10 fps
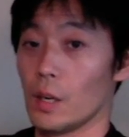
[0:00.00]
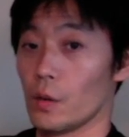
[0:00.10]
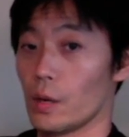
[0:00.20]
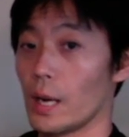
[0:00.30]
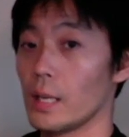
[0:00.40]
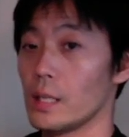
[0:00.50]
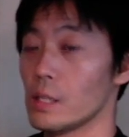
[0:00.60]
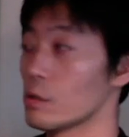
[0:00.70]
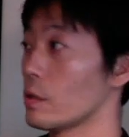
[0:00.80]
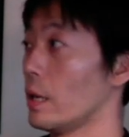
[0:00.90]
okay?
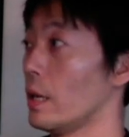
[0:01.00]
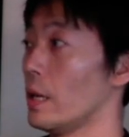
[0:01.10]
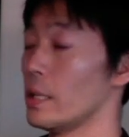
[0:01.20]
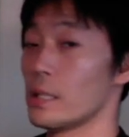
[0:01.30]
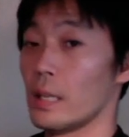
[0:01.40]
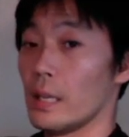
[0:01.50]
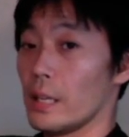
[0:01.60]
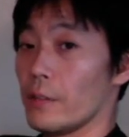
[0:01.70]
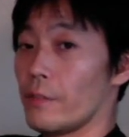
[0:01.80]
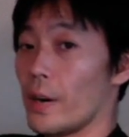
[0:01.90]
And
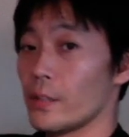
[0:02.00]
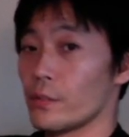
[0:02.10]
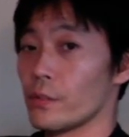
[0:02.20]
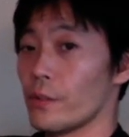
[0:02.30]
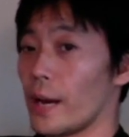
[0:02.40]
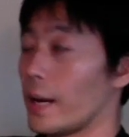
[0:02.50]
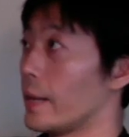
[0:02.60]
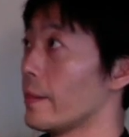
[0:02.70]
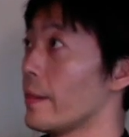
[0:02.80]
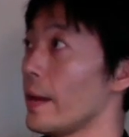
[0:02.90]
if I do that,
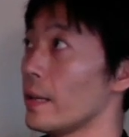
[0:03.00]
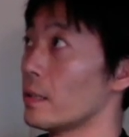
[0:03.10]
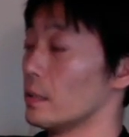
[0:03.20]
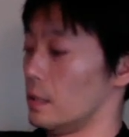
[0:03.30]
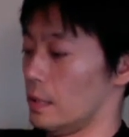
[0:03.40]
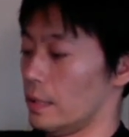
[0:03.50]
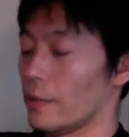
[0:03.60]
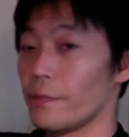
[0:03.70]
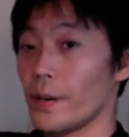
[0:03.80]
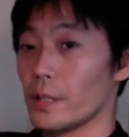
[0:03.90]
and then
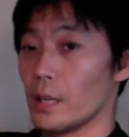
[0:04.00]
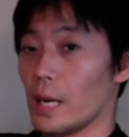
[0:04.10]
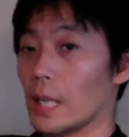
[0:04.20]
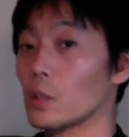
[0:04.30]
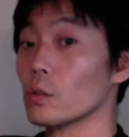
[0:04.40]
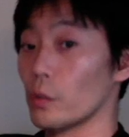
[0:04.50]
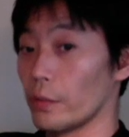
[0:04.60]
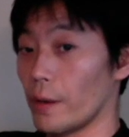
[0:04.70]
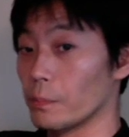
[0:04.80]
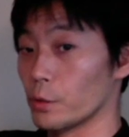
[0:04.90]
if I I don't know
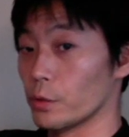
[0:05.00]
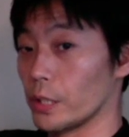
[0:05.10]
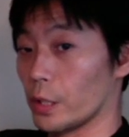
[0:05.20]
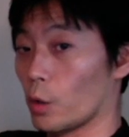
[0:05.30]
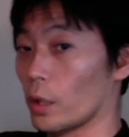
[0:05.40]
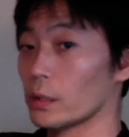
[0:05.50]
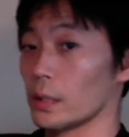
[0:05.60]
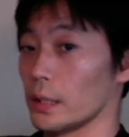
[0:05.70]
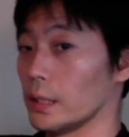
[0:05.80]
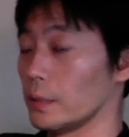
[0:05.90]
if I'm doing it
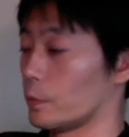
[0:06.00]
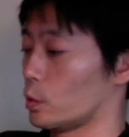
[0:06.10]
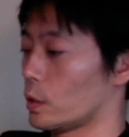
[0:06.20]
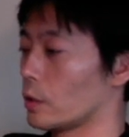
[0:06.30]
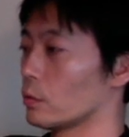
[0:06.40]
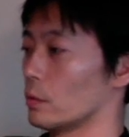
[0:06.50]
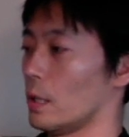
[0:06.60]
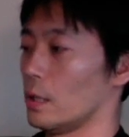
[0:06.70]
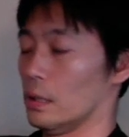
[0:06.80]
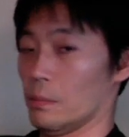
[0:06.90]
correctly because I don't
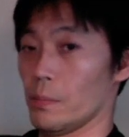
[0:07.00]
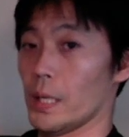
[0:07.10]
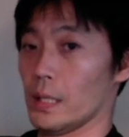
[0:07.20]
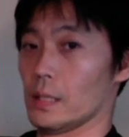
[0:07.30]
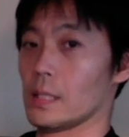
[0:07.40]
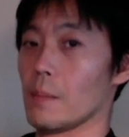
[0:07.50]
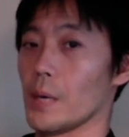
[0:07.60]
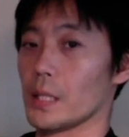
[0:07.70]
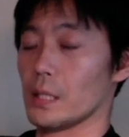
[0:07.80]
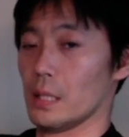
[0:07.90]
my it's not
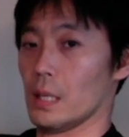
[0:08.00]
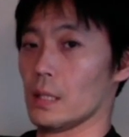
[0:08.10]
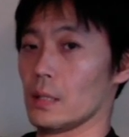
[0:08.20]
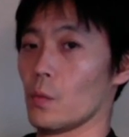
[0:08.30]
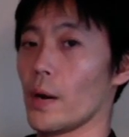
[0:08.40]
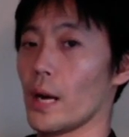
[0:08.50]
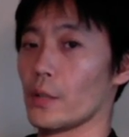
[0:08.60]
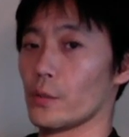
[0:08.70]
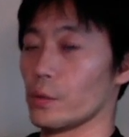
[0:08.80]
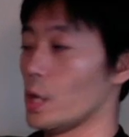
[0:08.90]
my uh, the way I
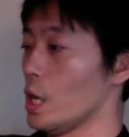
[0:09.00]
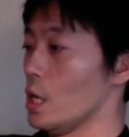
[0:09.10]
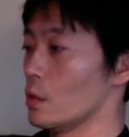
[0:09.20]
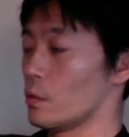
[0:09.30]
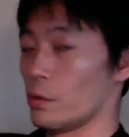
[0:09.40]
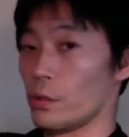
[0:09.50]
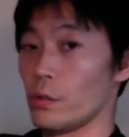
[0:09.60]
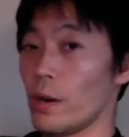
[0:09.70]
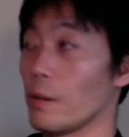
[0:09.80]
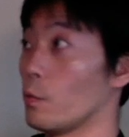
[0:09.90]
do. So
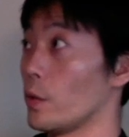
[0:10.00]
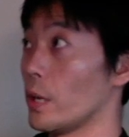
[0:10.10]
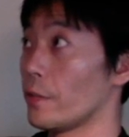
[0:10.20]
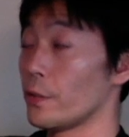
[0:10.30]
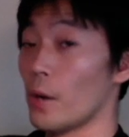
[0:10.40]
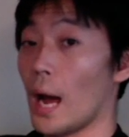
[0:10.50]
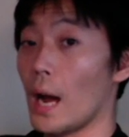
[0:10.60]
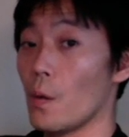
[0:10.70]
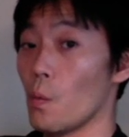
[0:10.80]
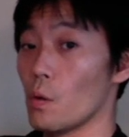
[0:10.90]
you if you
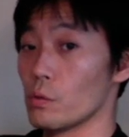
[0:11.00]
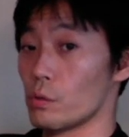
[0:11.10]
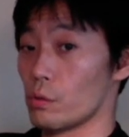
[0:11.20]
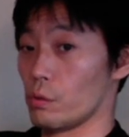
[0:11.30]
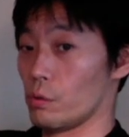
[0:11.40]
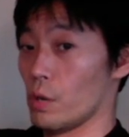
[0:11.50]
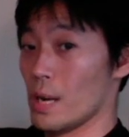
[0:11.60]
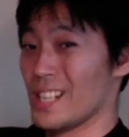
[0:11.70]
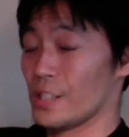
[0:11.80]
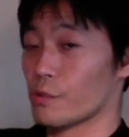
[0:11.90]
I want to
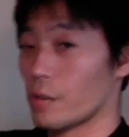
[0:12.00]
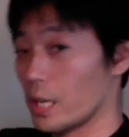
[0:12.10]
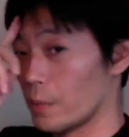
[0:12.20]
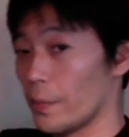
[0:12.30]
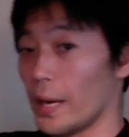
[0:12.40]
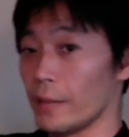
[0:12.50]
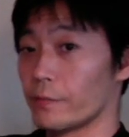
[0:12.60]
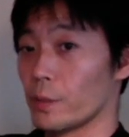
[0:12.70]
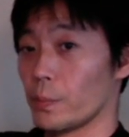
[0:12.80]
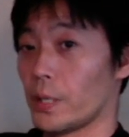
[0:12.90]
strike men
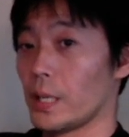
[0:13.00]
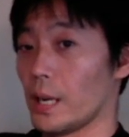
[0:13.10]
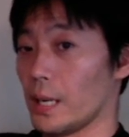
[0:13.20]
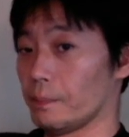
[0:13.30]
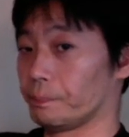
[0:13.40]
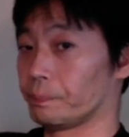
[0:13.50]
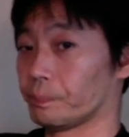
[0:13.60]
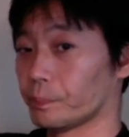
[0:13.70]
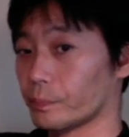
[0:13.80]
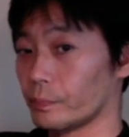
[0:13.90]
from here
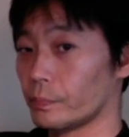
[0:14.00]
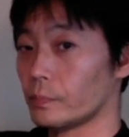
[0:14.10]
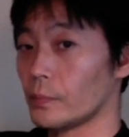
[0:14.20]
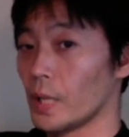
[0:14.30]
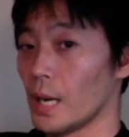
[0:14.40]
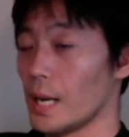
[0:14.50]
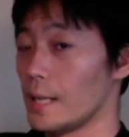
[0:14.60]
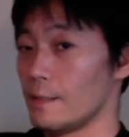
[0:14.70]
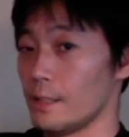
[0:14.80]
uh,